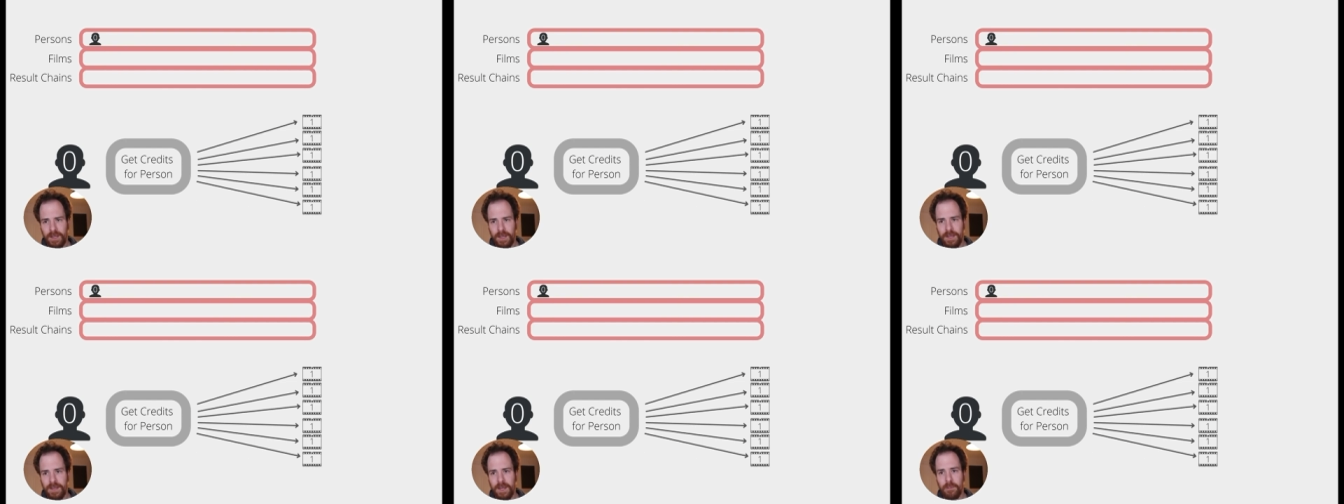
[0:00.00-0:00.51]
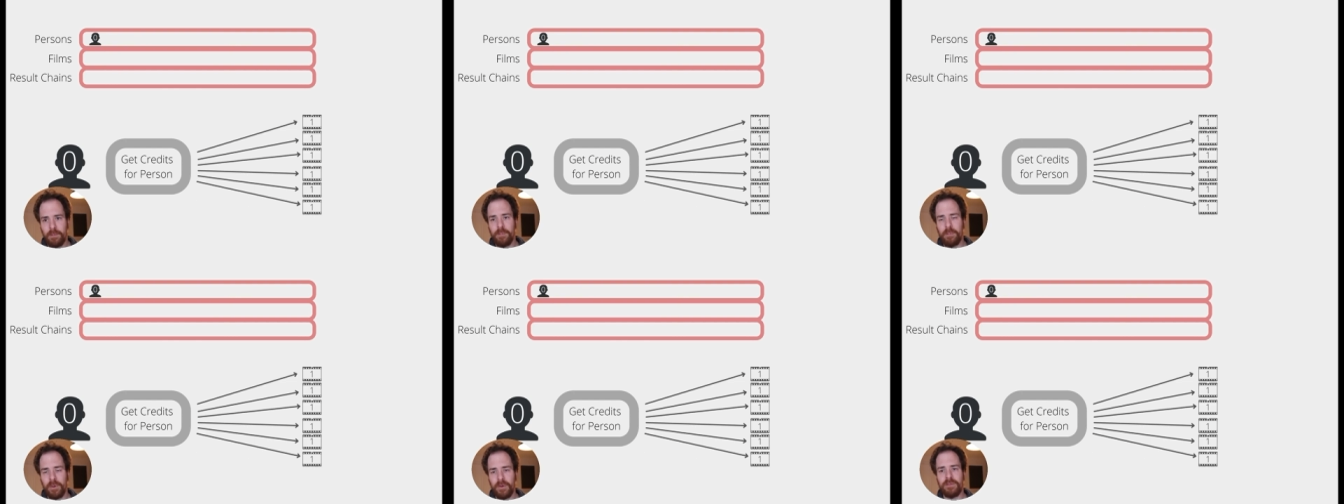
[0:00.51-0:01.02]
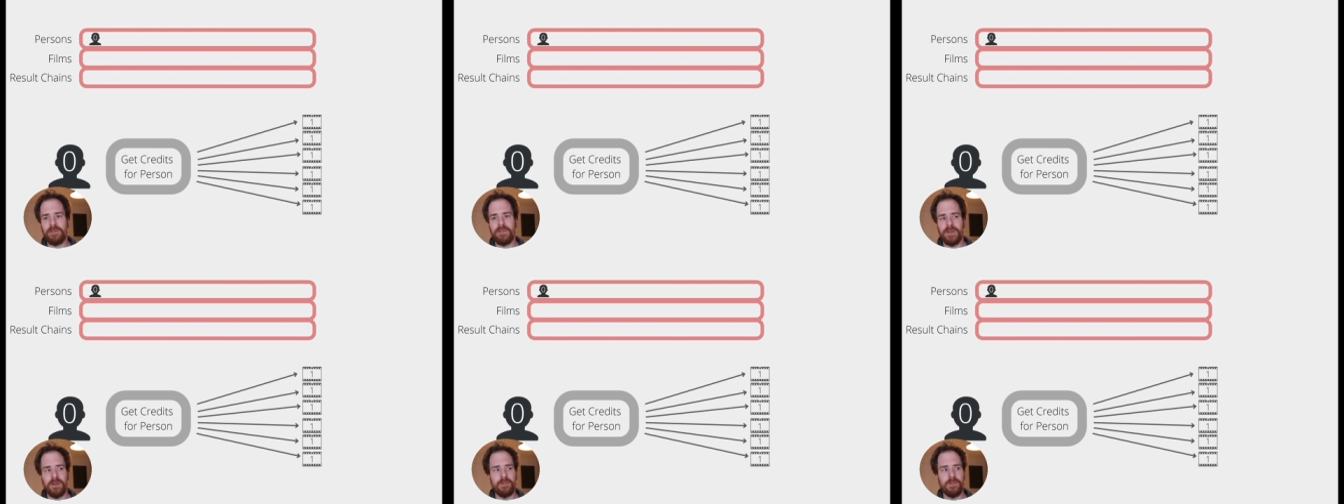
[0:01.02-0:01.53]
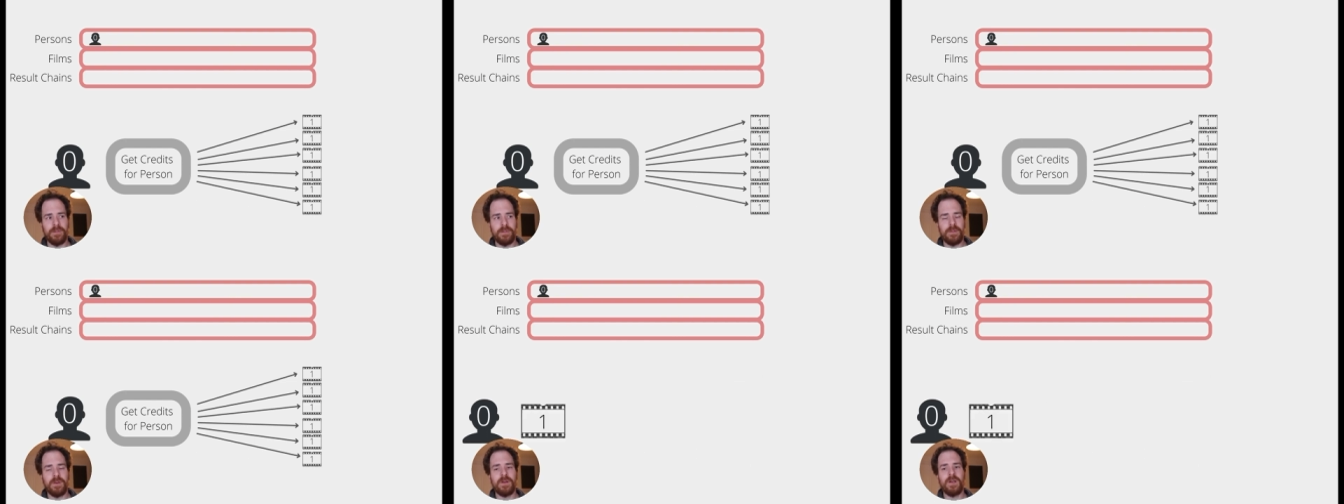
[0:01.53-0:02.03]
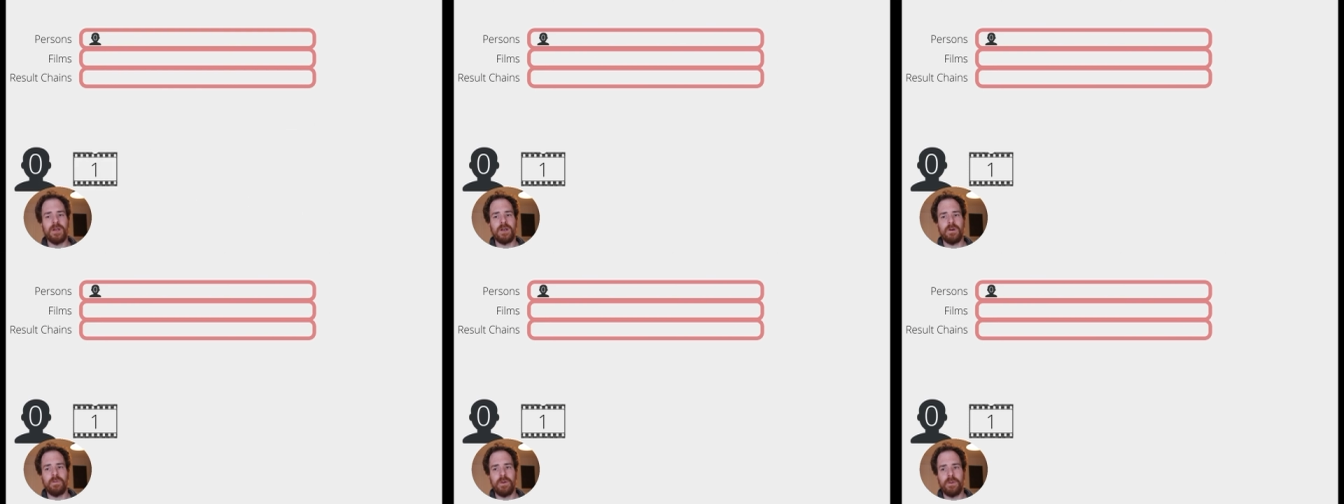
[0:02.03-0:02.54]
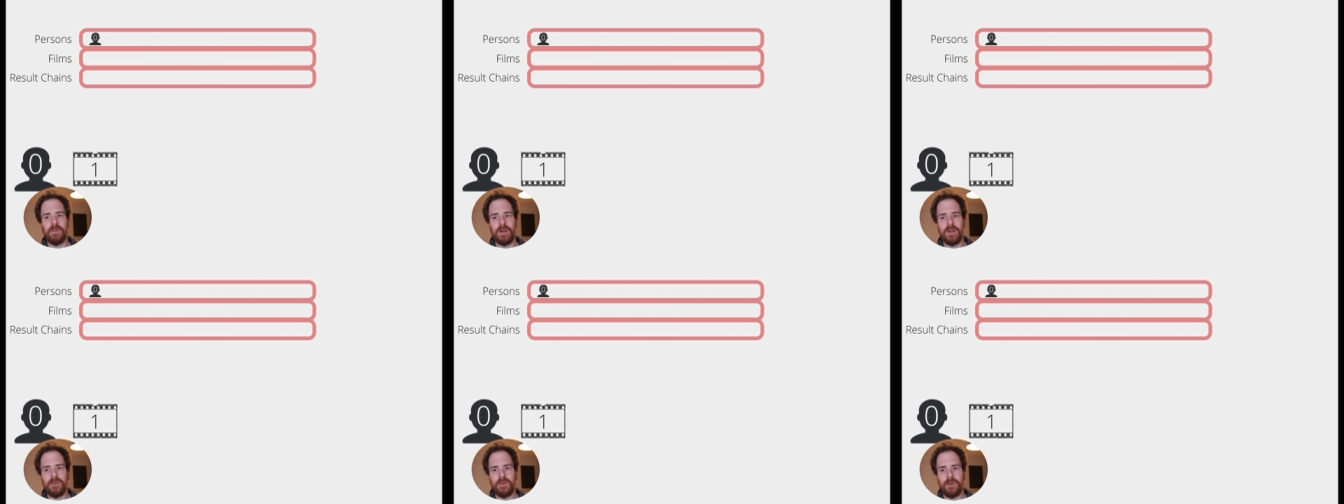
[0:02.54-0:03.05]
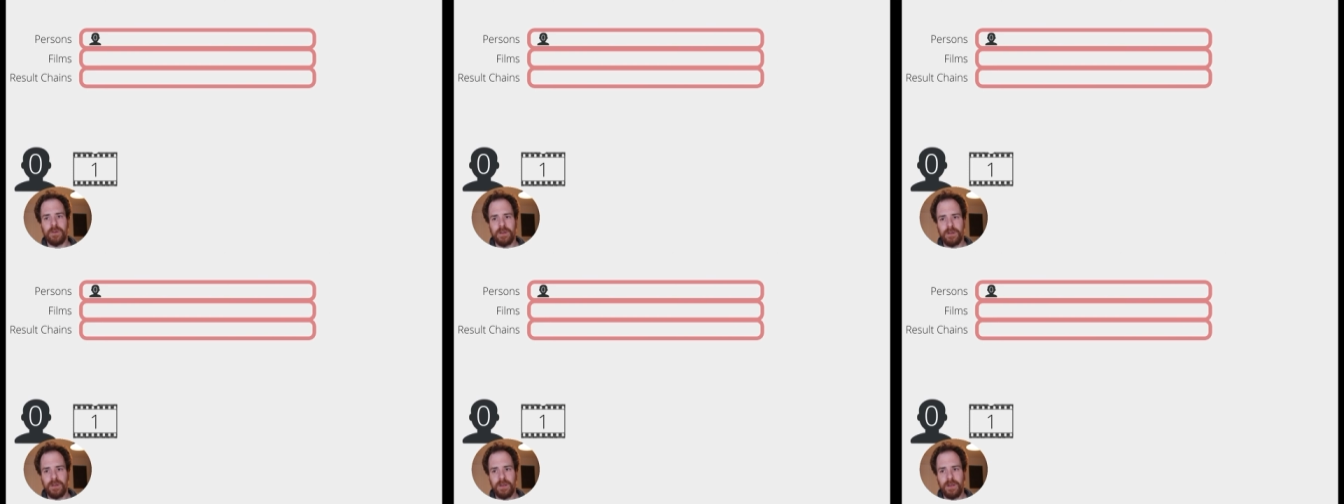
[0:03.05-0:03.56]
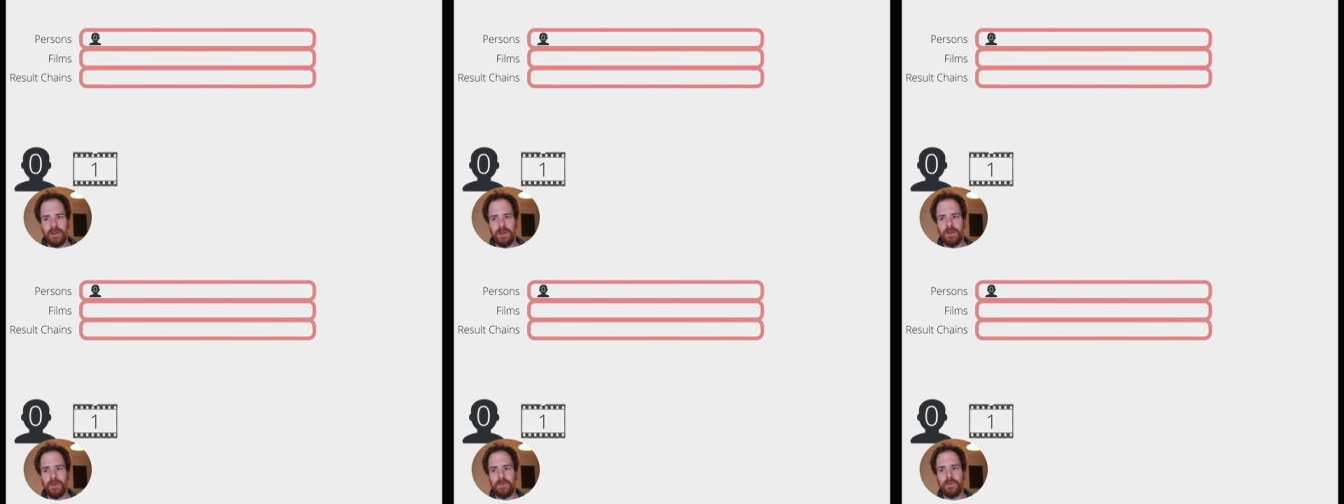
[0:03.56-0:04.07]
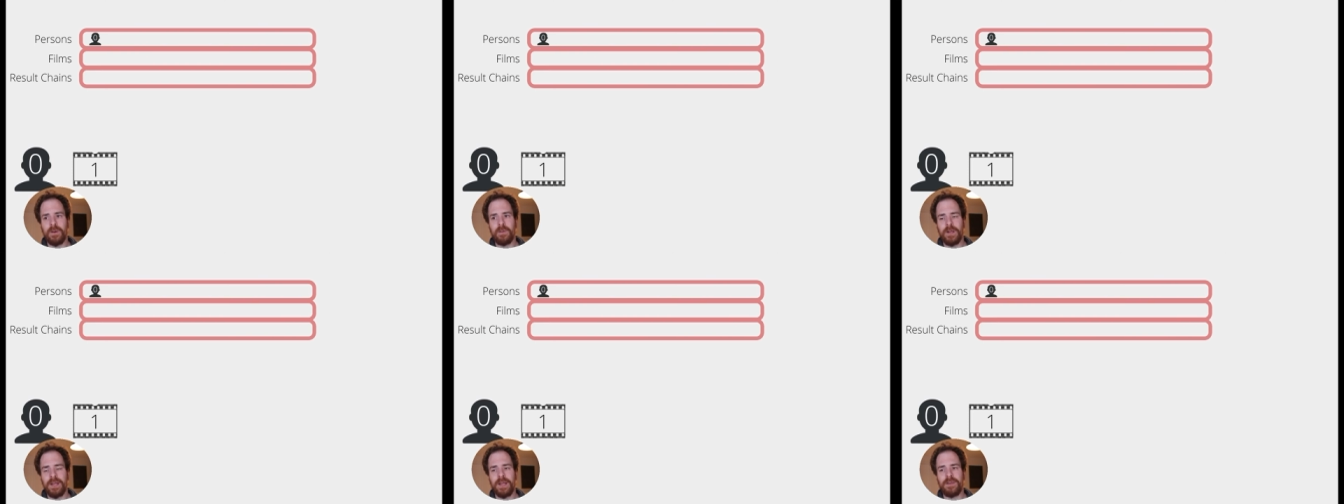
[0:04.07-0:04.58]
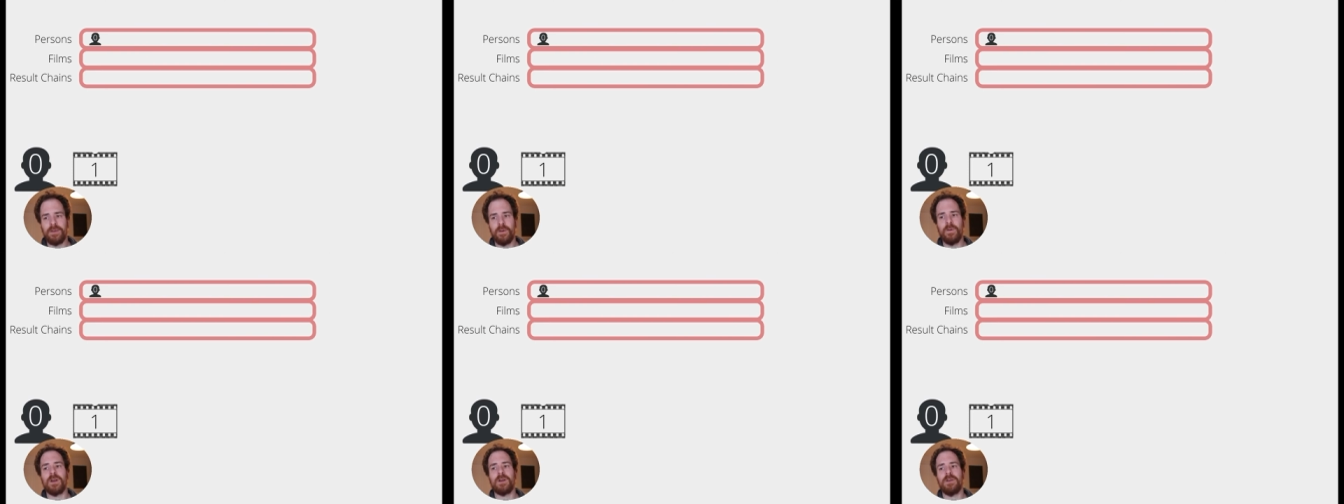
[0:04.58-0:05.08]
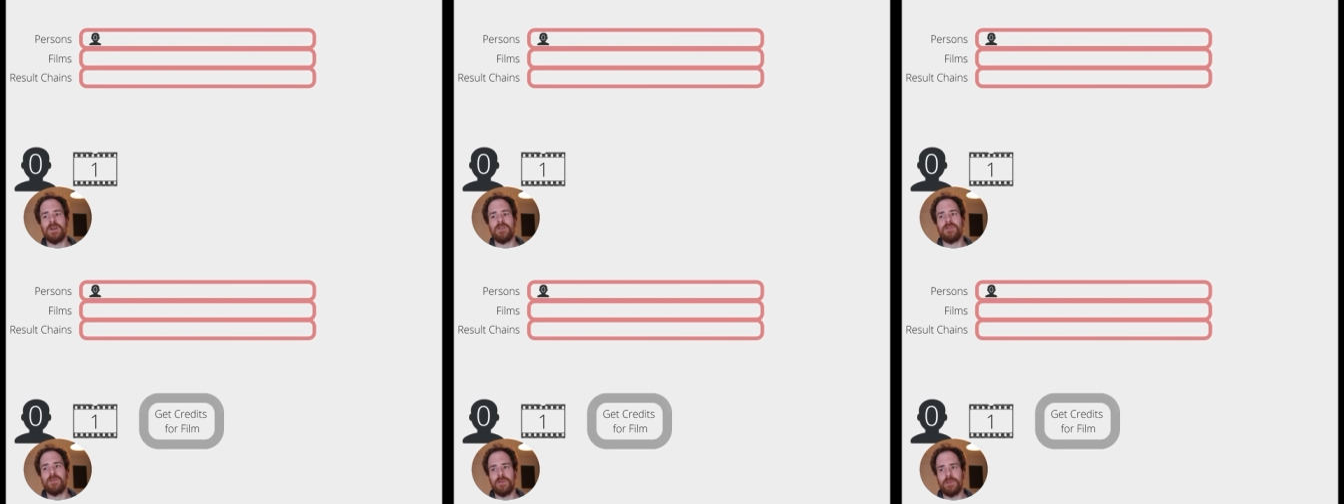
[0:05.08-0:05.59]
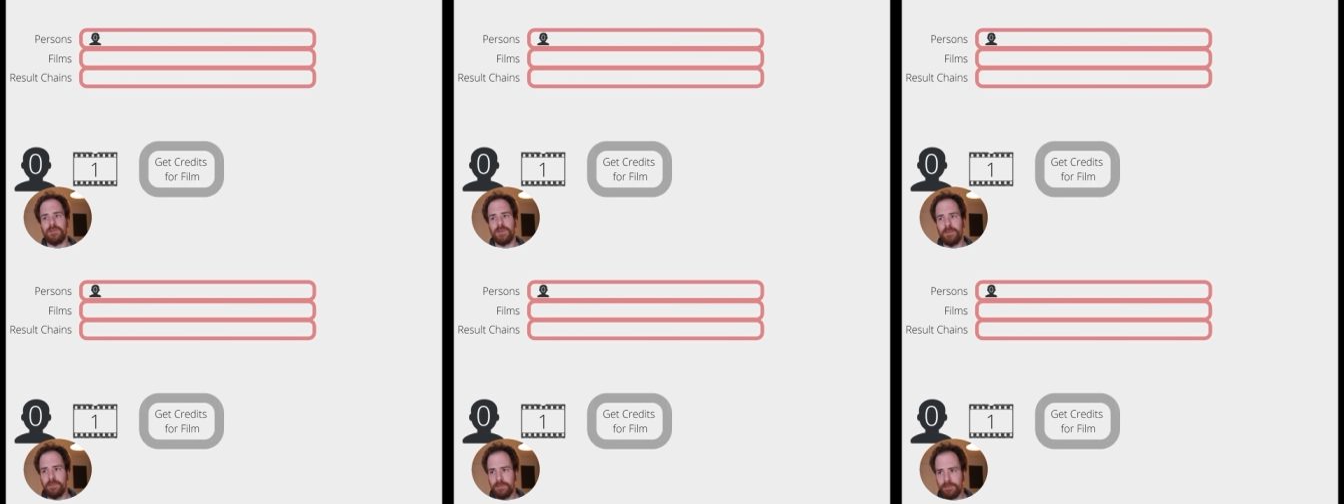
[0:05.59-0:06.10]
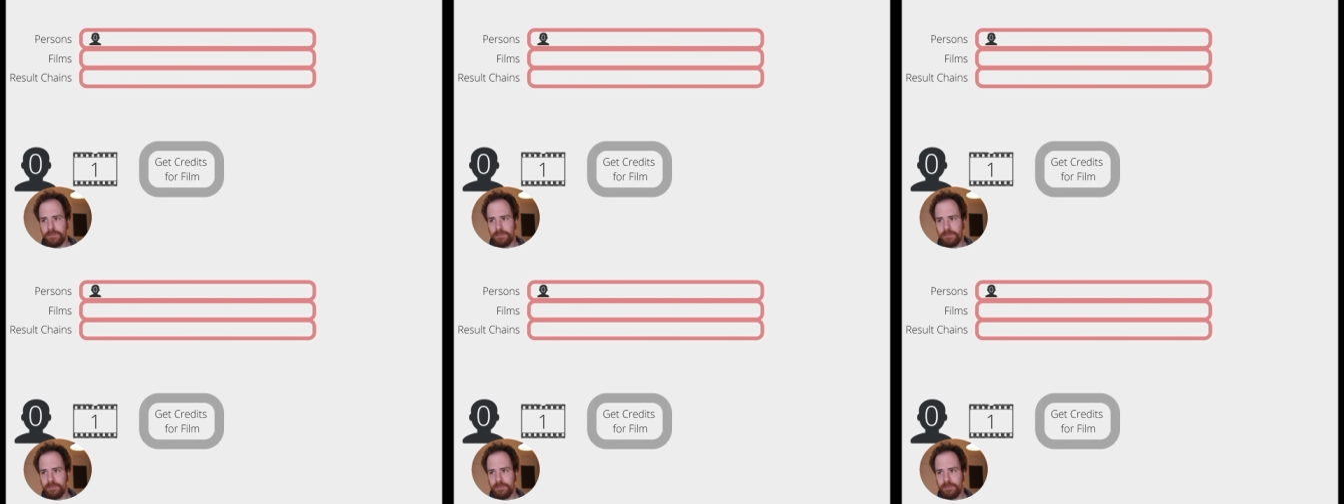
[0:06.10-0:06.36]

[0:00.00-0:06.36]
And then per film, we will do another call where we get all the credits for the film.